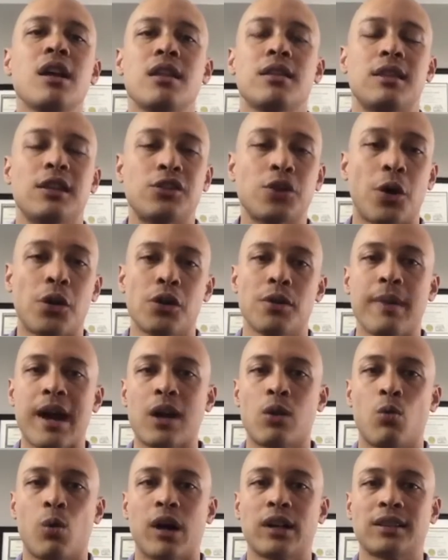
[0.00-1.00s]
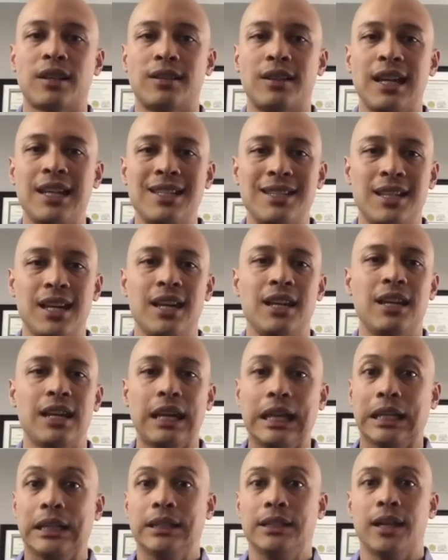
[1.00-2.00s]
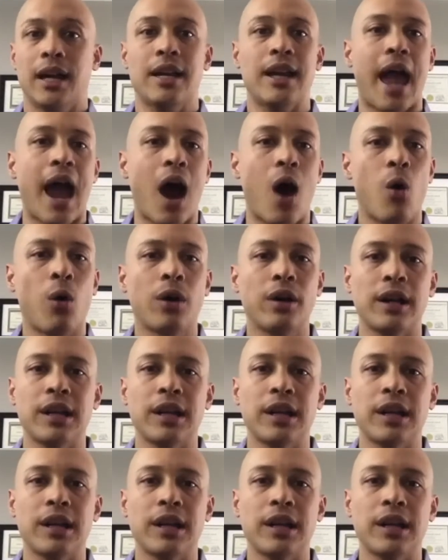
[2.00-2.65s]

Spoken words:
the total amount of work that they did in an hour